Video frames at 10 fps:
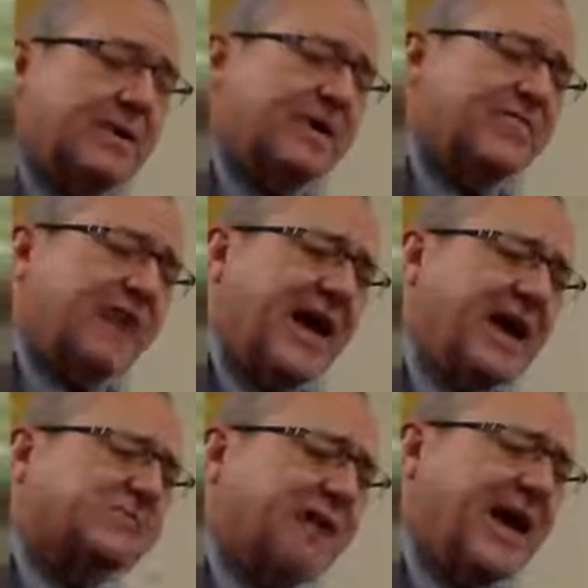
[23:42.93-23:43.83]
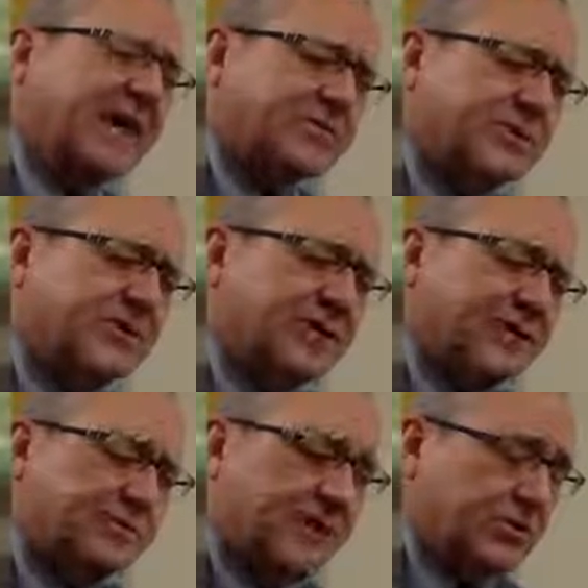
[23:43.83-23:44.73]
If it has an accent,
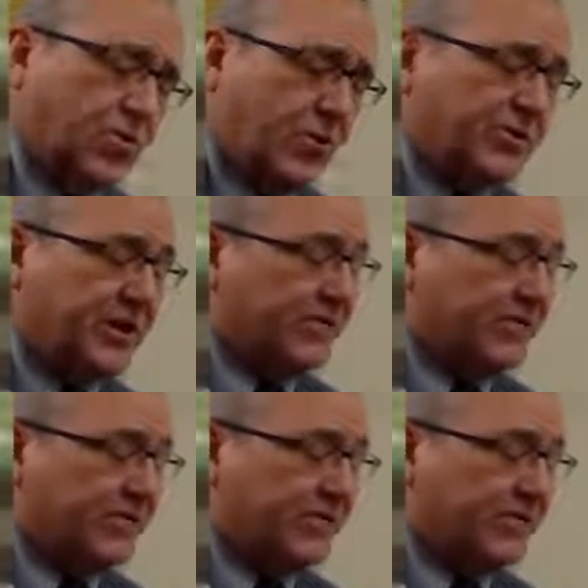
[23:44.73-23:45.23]
it means one thing.